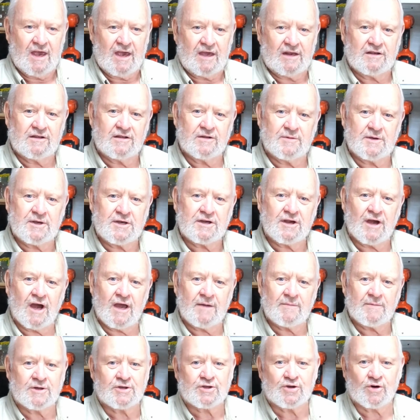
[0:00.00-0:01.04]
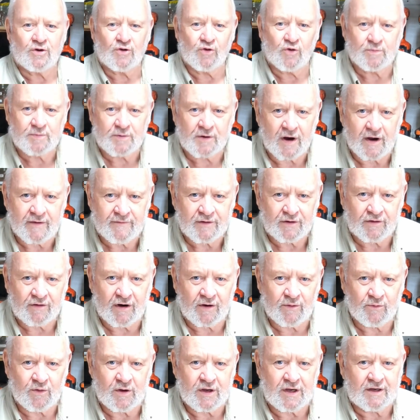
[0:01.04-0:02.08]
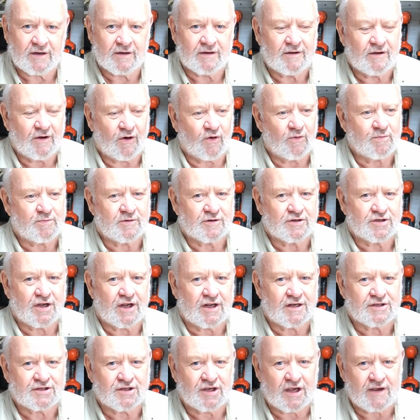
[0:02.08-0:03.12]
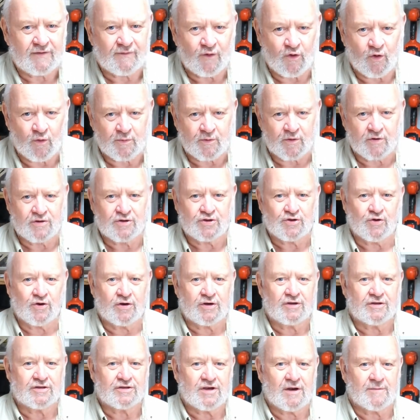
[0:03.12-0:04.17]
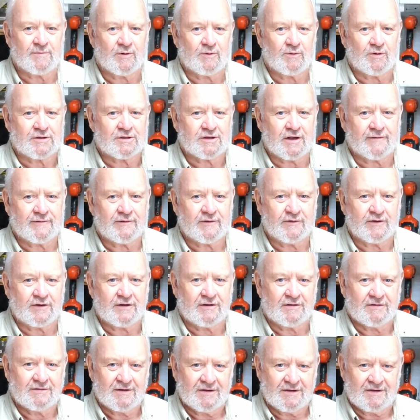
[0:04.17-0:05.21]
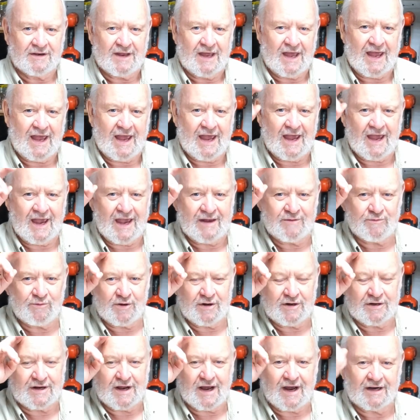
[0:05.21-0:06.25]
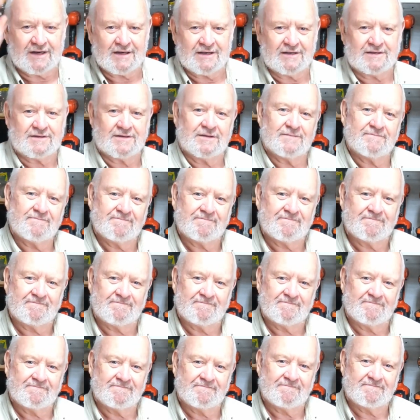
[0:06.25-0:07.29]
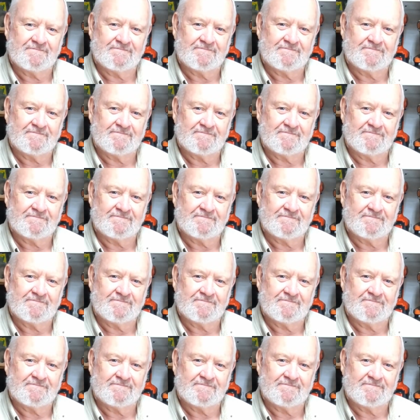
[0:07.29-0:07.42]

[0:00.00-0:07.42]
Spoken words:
And in the meantime, I sure hope you're having a great week. I hope you're staying safe. I hope you're enjoying the summer, what's left of it. And we'll talk to you soon.